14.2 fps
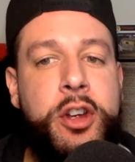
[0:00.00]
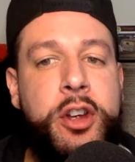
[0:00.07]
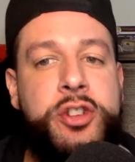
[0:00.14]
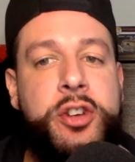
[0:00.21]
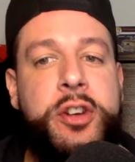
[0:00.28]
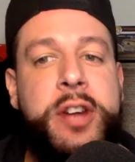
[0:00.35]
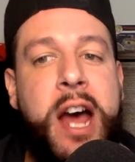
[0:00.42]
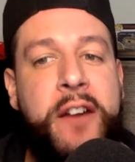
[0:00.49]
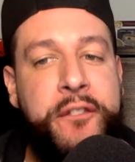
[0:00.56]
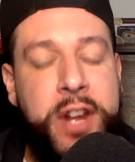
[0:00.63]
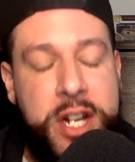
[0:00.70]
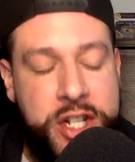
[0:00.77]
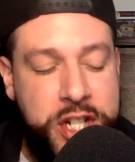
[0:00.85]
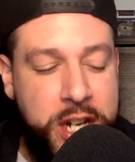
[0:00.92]
So you're not
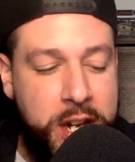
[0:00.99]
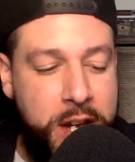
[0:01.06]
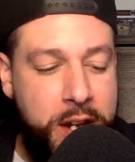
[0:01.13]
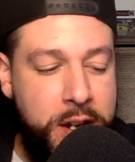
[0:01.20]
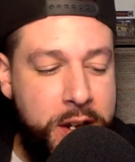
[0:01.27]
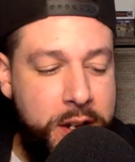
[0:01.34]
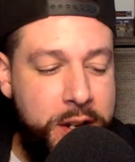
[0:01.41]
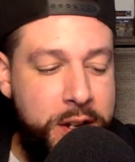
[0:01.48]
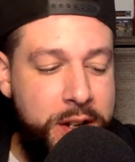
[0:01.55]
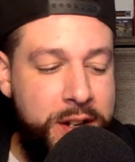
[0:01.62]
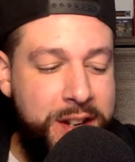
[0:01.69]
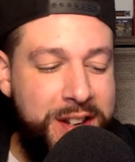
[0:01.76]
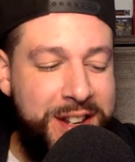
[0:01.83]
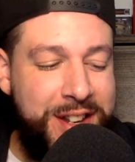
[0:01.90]
finishing.
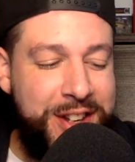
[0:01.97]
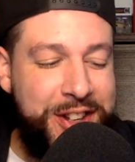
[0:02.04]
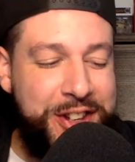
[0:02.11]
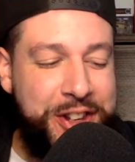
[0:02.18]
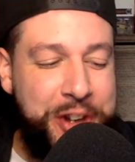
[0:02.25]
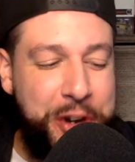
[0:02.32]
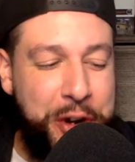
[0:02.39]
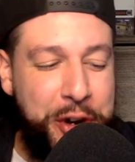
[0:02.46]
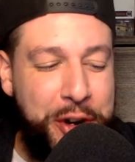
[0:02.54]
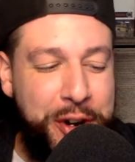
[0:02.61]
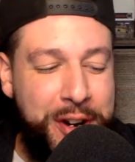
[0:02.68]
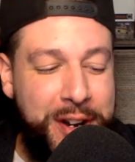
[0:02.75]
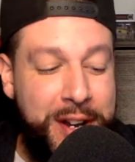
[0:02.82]
You're